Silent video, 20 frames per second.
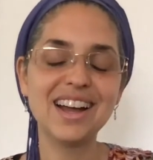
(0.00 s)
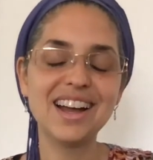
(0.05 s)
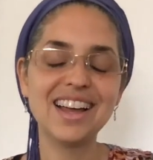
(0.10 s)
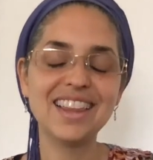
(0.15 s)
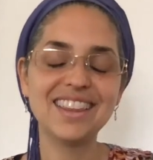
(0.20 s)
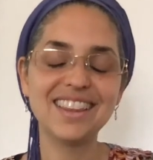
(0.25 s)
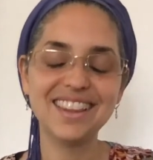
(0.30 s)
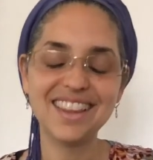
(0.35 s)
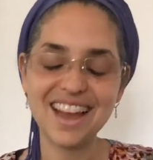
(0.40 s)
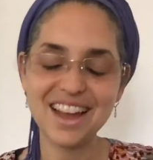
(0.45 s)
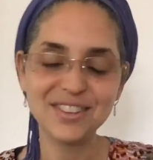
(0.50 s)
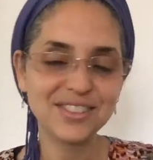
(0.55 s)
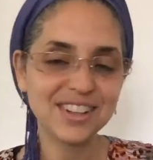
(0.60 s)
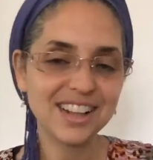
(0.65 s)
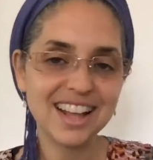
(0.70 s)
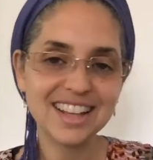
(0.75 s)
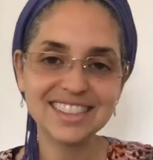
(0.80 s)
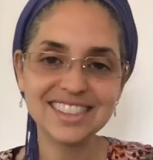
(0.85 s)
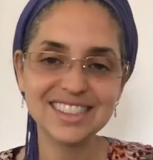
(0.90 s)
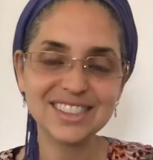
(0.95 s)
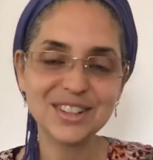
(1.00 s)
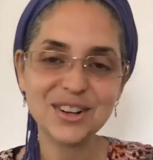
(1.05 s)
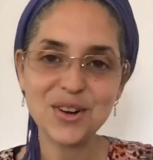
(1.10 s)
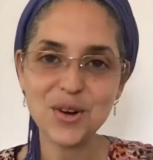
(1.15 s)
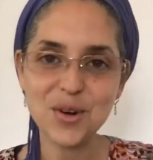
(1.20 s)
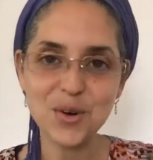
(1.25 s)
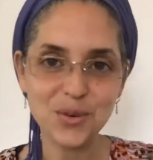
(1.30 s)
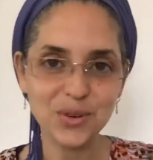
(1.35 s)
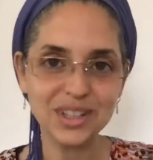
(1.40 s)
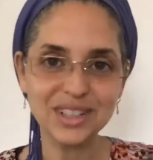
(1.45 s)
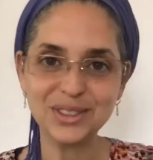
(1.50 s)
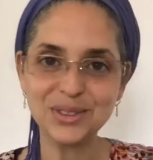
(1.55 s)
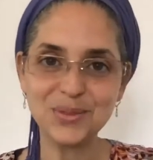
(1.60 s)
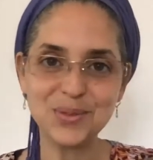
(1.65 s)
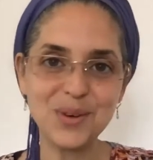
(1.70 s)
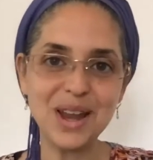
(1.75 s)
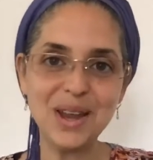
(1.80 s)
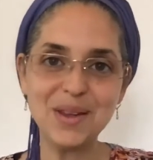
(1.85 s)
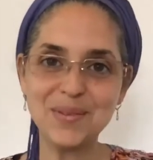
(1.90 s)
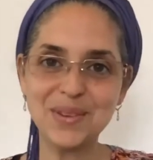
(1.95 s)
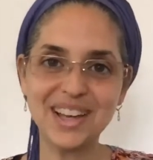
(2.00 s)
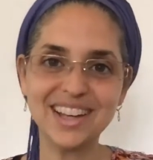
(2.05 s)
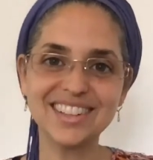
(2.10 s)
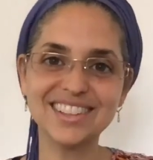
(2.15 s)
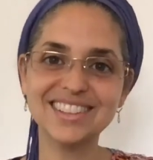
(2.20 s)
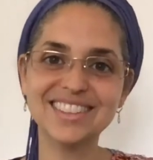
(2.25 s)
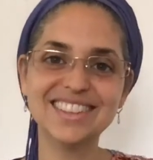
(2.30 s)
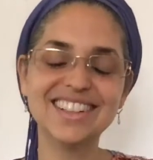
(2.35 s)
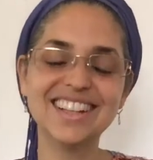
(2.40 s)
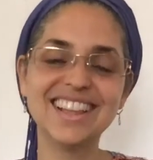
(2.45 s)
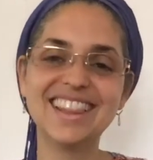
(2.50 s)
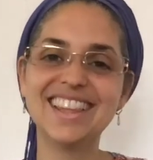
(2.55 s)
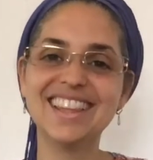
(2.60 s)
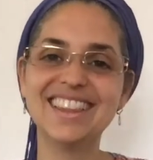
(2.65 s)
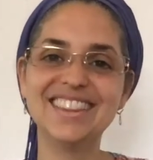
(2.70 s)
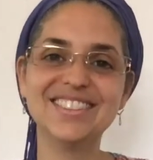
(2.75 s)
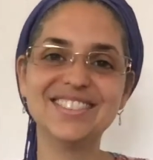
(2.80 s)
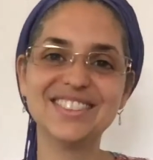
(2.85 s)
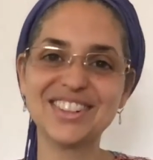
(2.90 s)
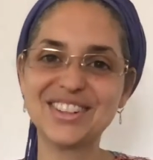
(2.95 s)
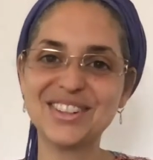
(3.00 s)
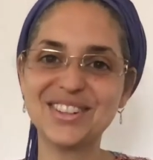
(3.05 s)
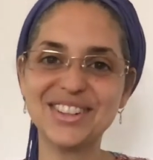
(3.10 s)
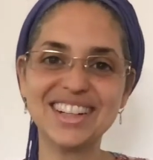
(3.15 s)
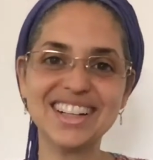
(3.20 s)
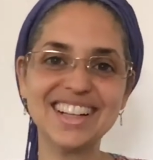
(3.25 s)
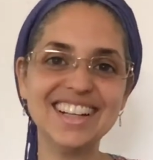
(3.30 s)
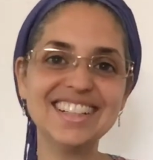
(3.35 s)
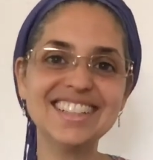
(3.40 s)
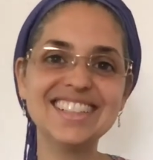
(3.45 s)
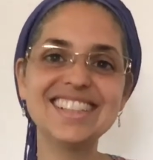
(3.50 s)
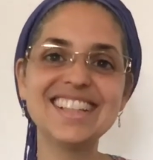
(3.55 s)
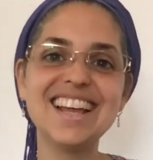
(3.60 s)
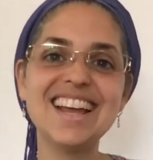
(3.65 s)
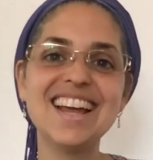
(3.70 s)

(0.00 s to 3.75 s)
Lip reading: The live classes are always way better than the recordings.